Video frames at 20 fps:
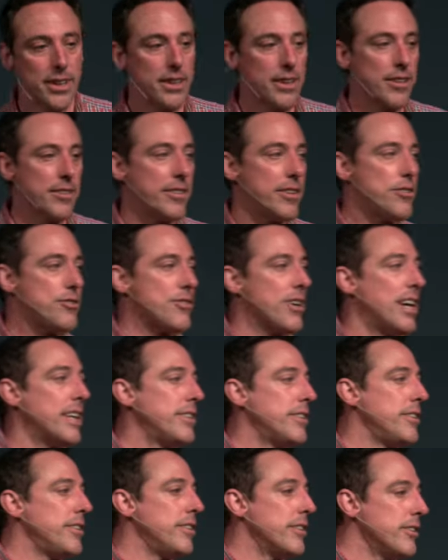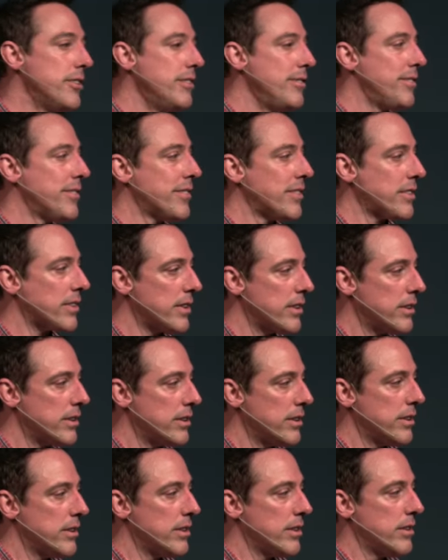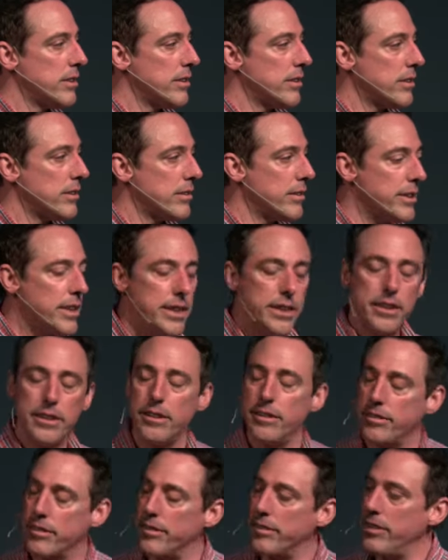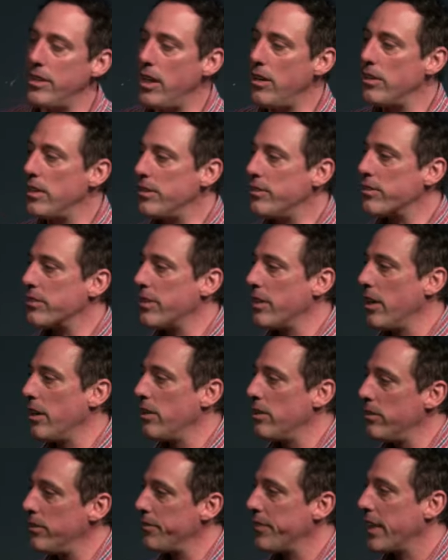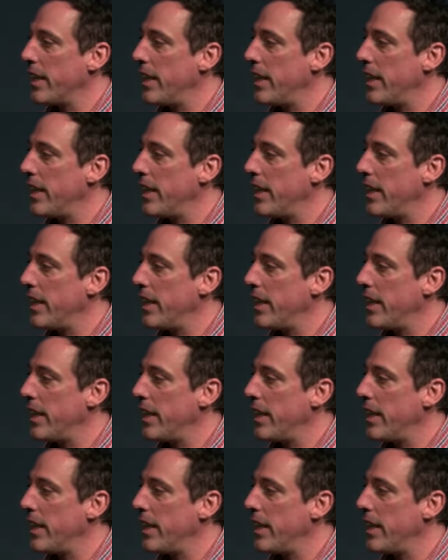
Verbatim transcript: as they tried to do. And he says, no, let's go.